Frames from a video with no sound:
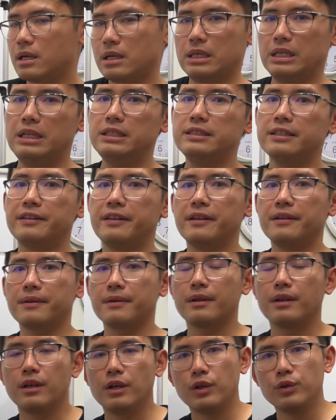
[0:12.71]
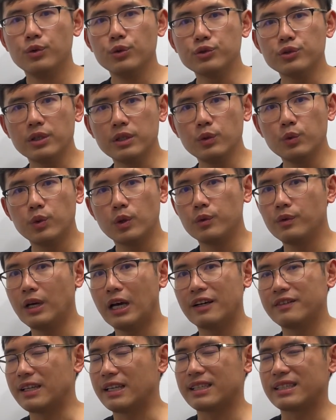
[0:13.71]
Here's the thing. Usually when we
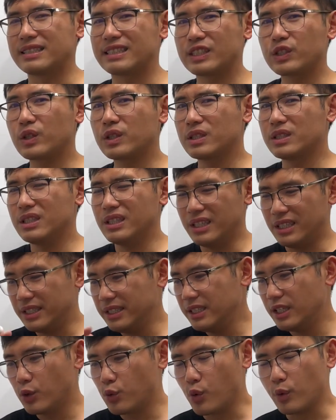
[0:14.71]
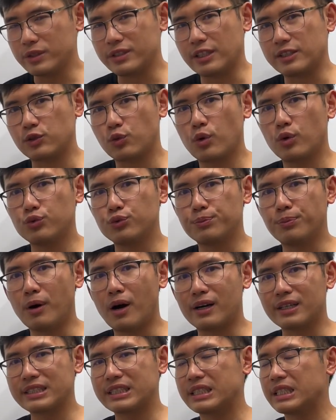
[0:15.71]
have like an integral with a square root
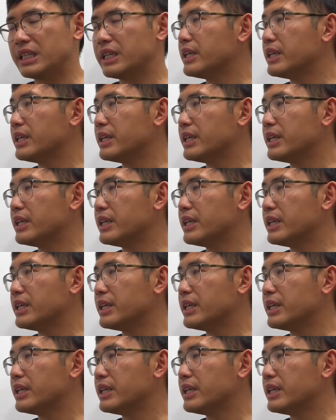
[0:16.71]
part,